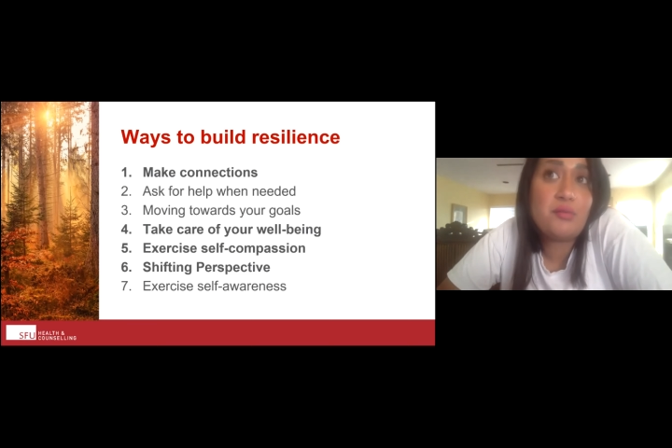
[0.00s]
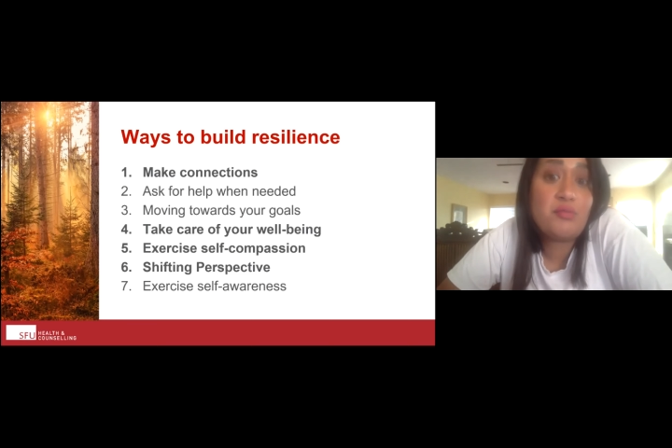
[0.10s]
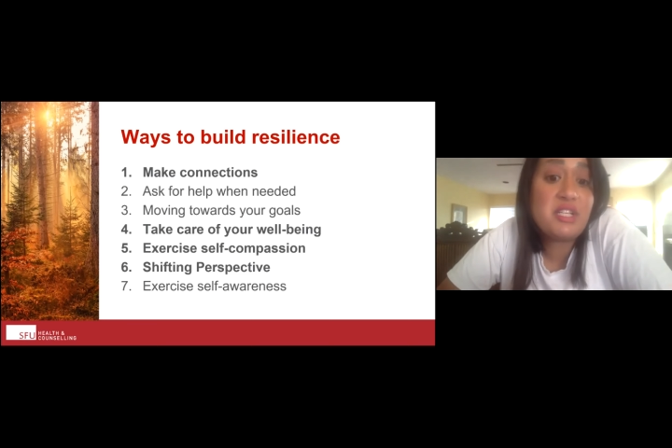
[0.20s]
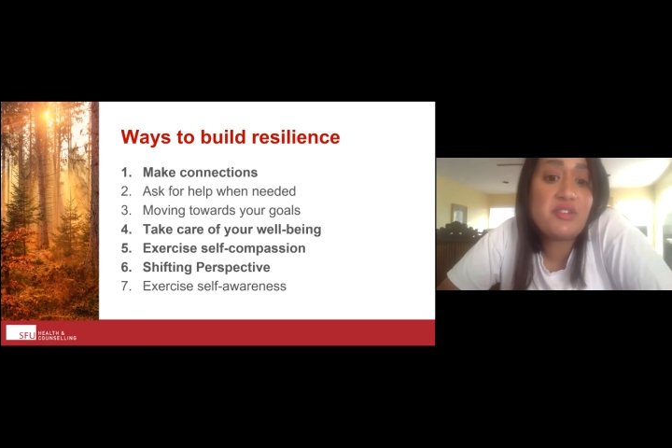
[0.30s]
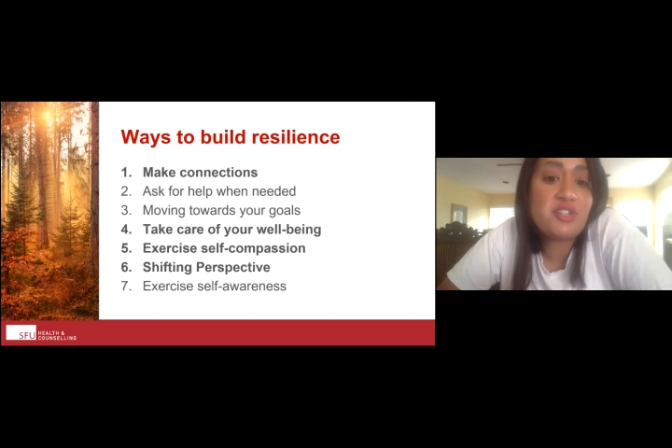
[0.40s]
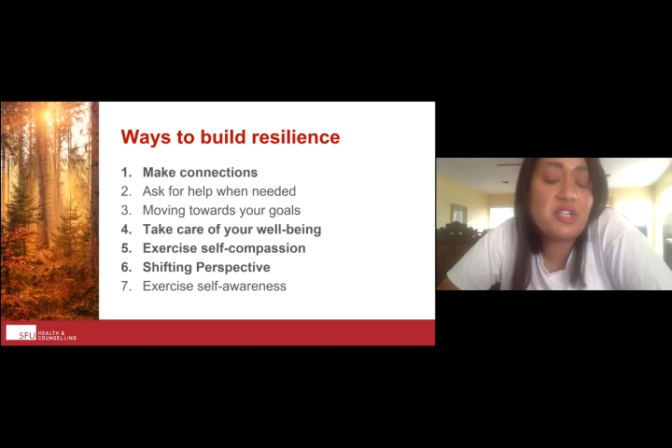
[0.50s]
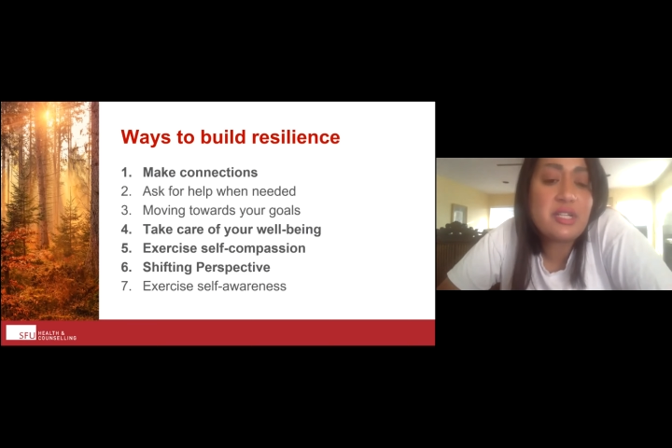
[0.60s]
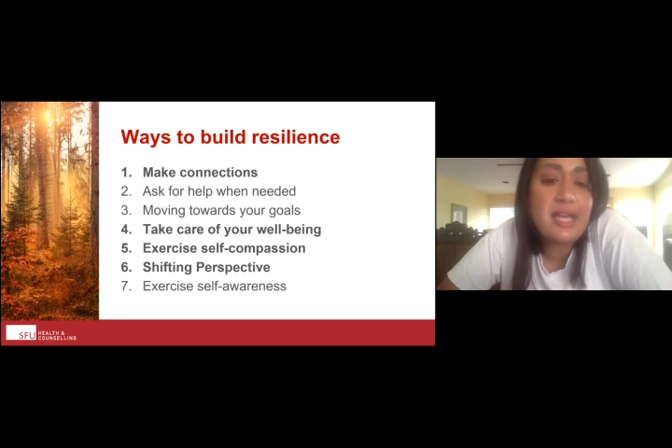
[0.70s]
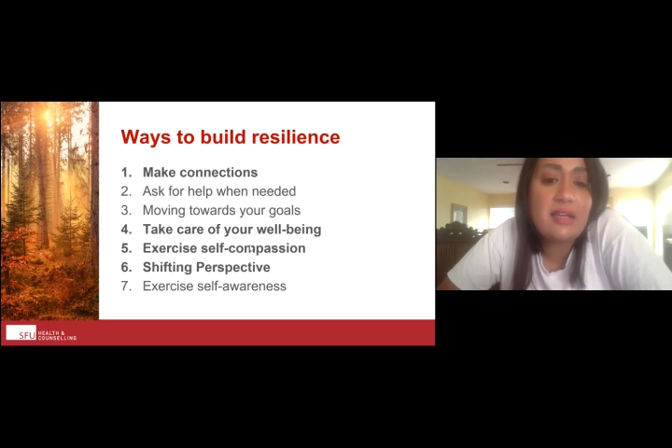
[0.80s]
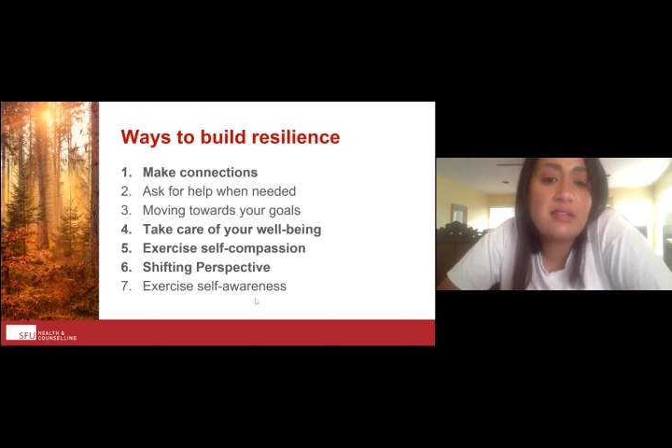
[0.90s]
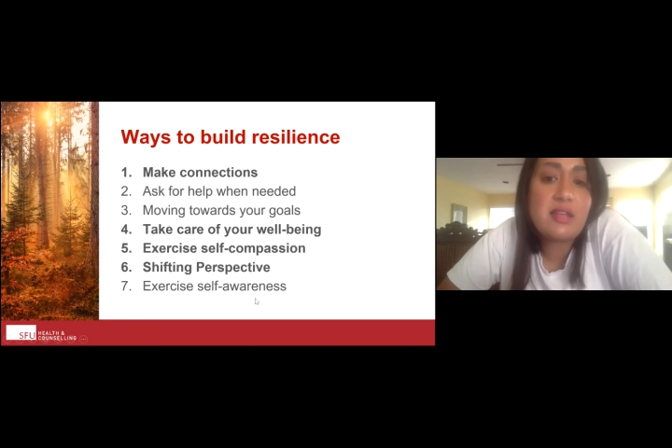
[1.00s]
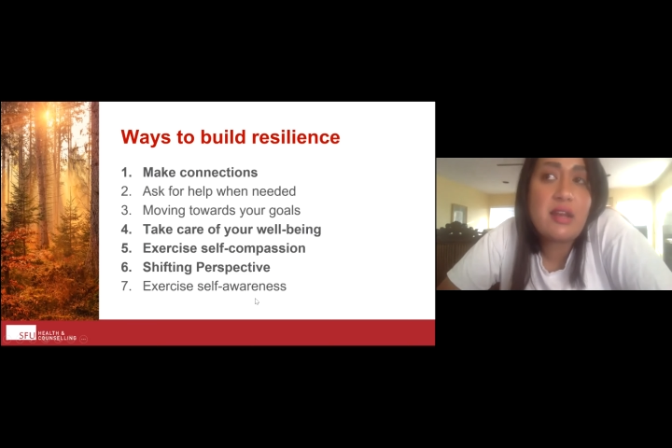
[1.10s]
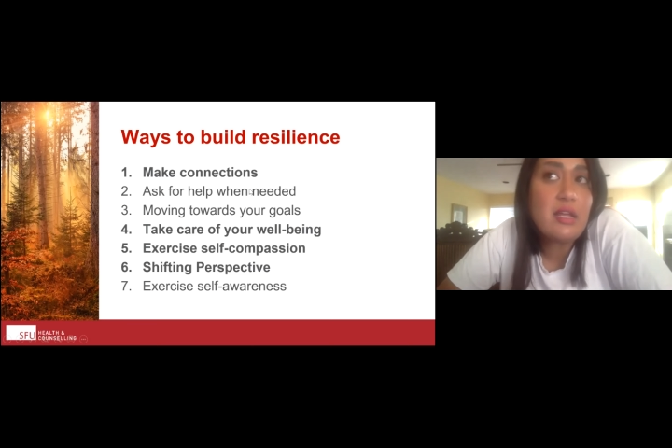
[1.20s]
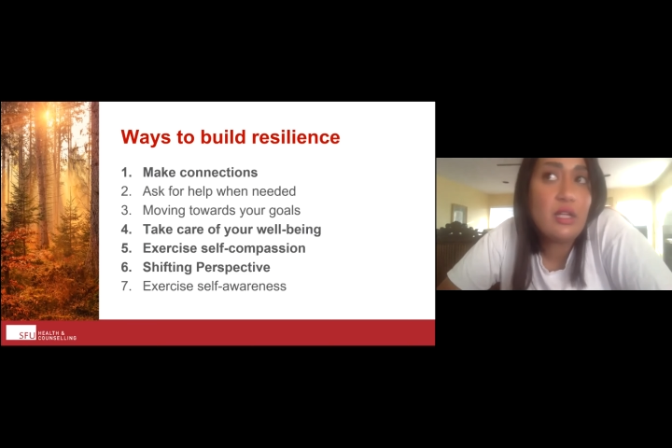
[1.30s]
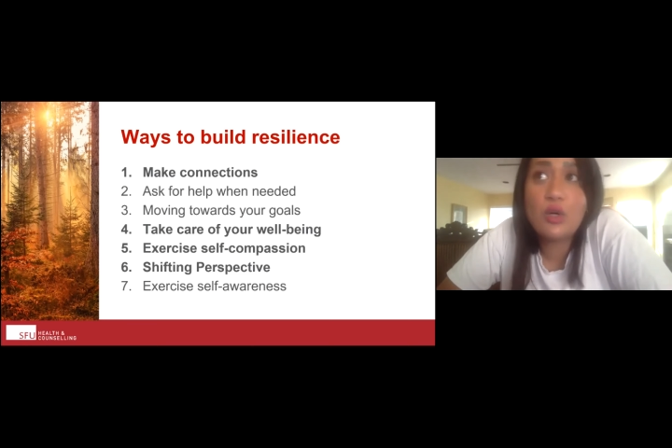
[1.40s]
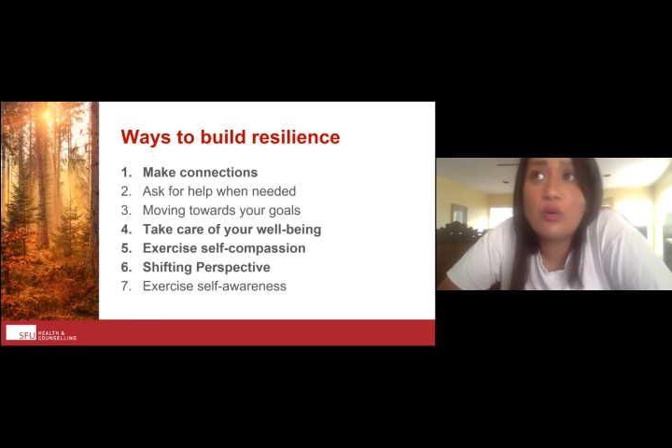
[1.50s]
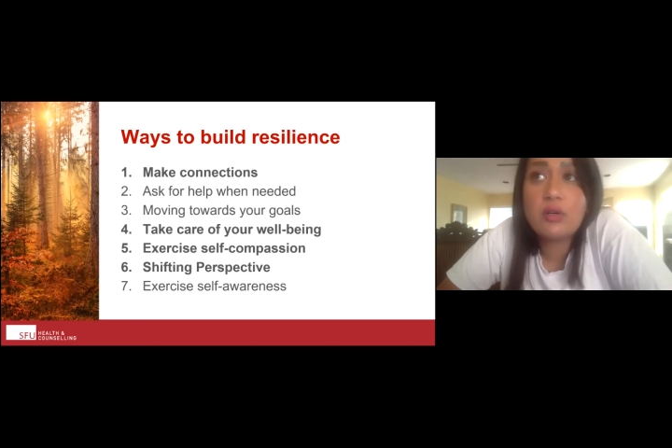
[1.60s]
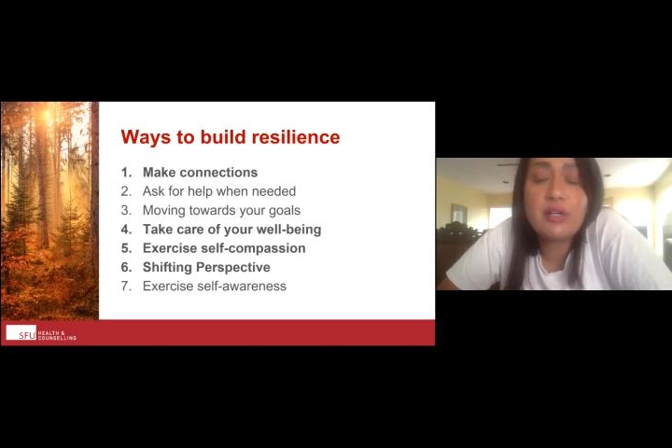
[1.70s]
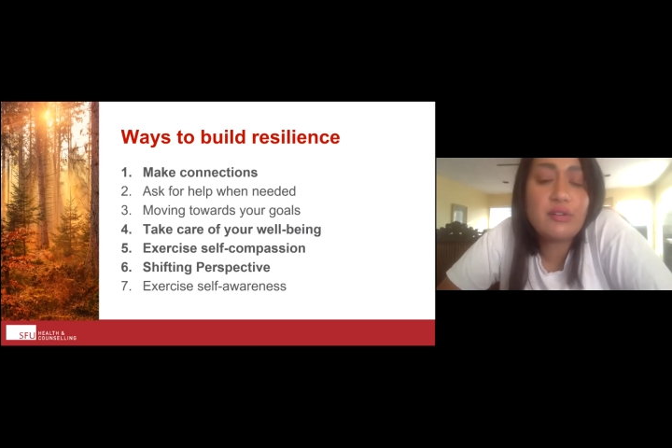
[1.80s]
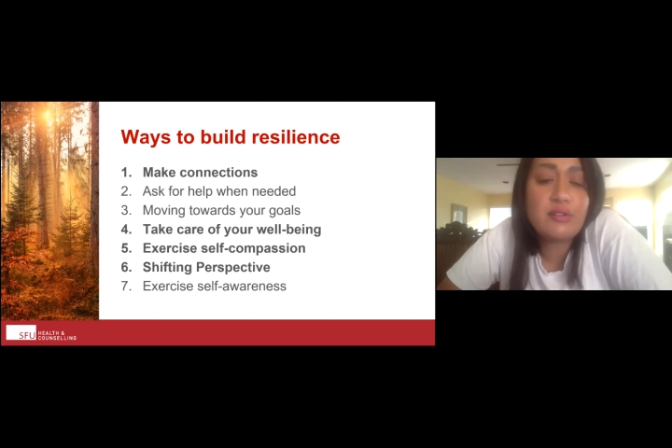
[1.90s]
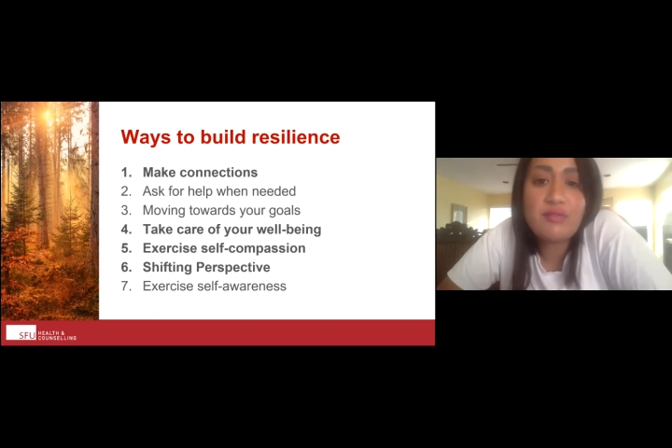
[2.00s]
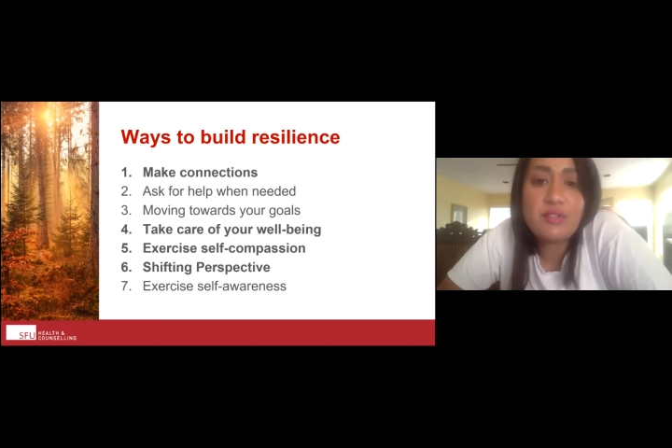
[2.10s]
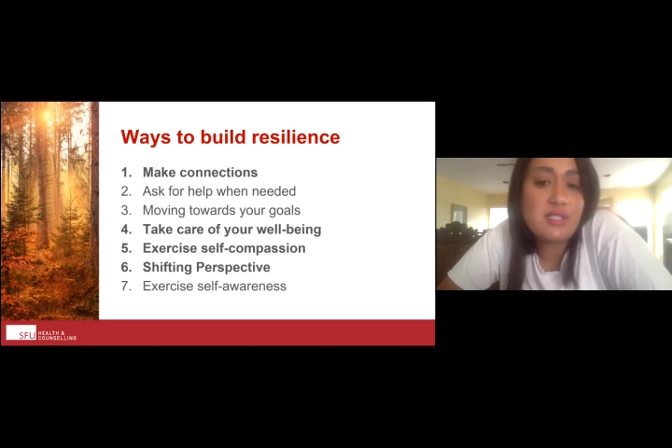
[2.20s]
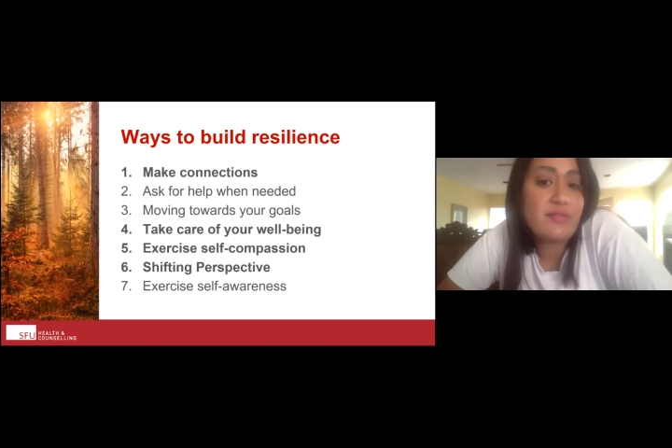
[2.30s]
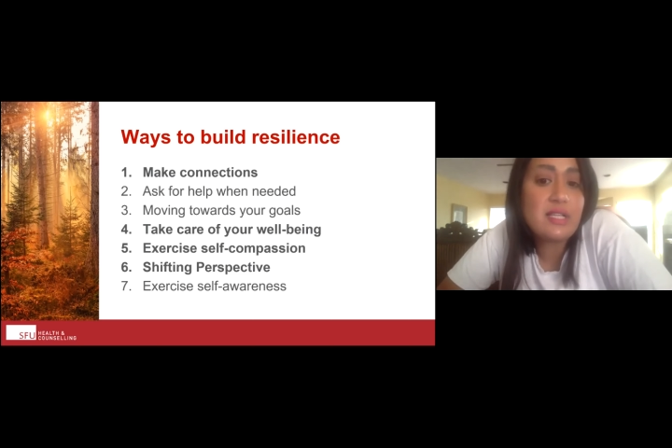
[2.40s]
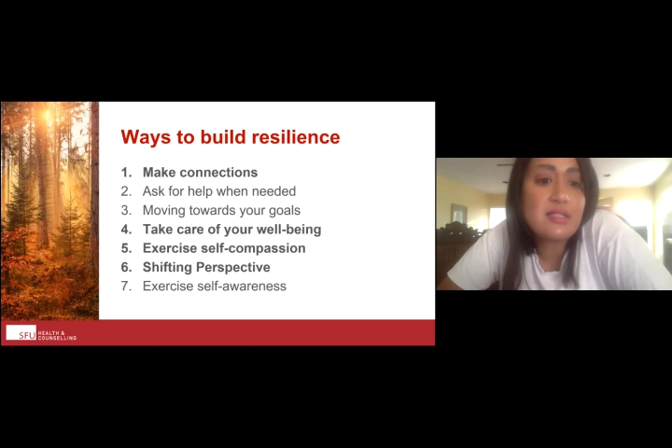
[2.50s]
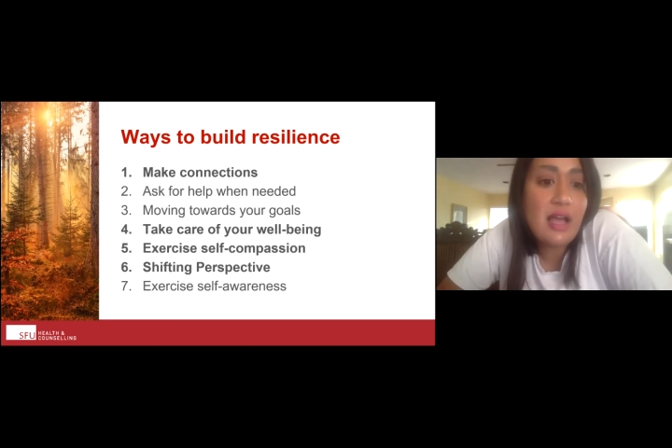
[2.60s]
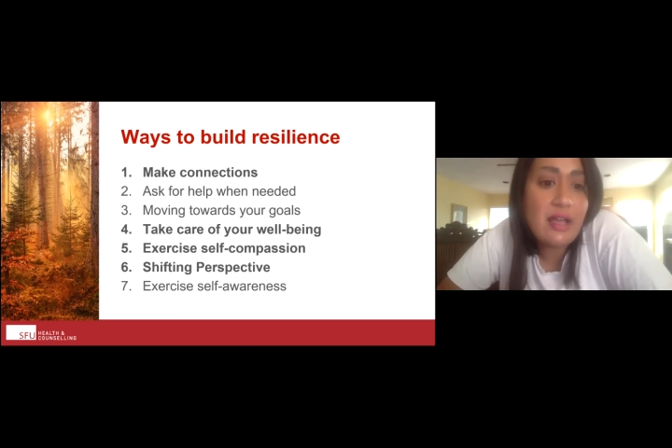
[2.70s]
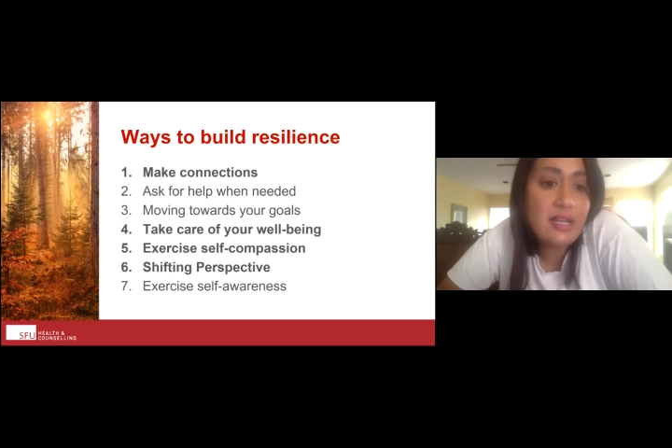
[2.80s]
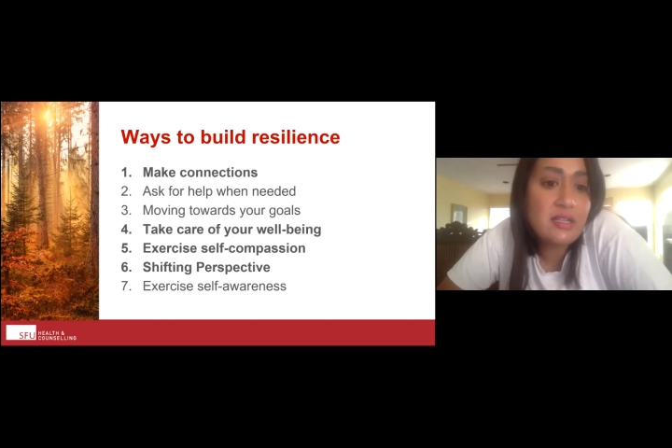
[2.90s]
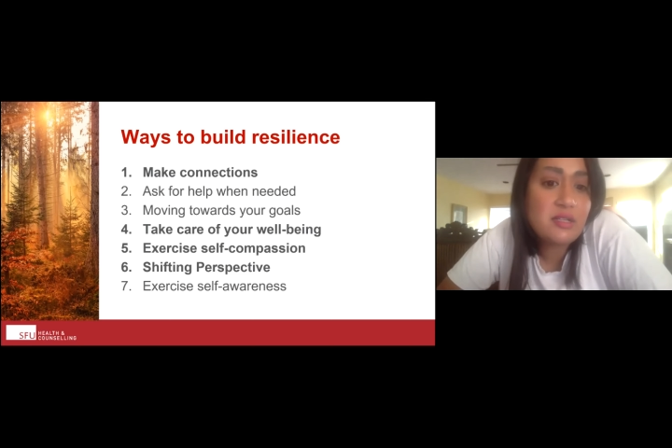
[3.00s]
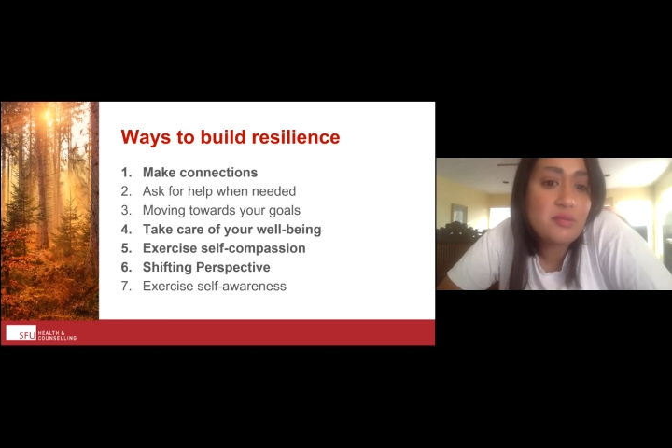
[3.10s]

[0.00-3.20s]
Research indicates that it can lower your levels of anxiety and